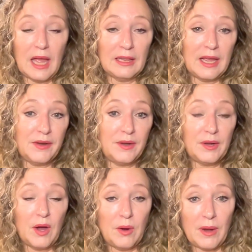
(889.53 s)
allow you
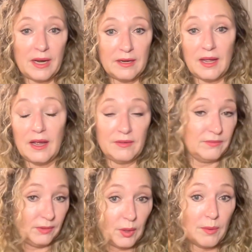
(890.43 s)
to go and uh,
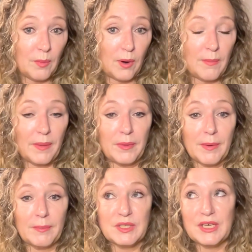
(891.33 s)
learn more about the
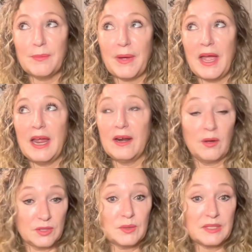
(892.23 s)
membership and
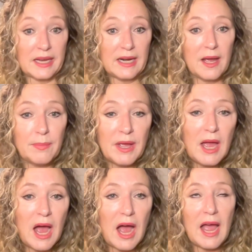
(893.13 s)
also sign up.
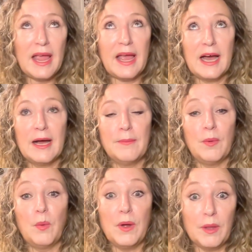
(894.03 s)
I
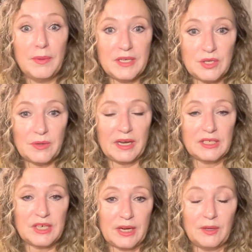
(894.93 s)
um, will be doing a
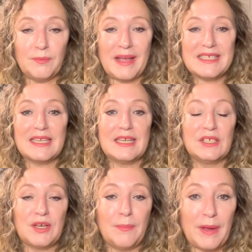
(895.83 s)
channeled
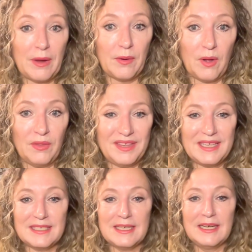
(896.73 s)
message about all
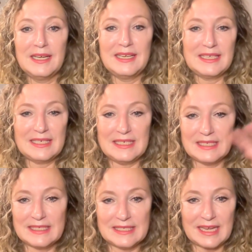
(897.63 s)
these
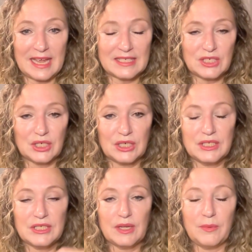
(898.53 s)

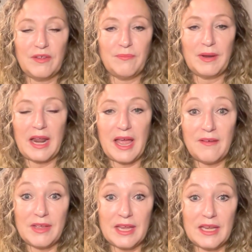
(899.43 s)
disasters that we've been
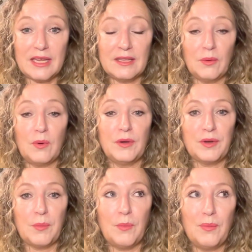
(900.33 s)
having in the
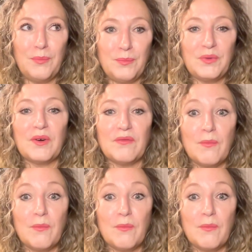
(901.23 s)
world and sort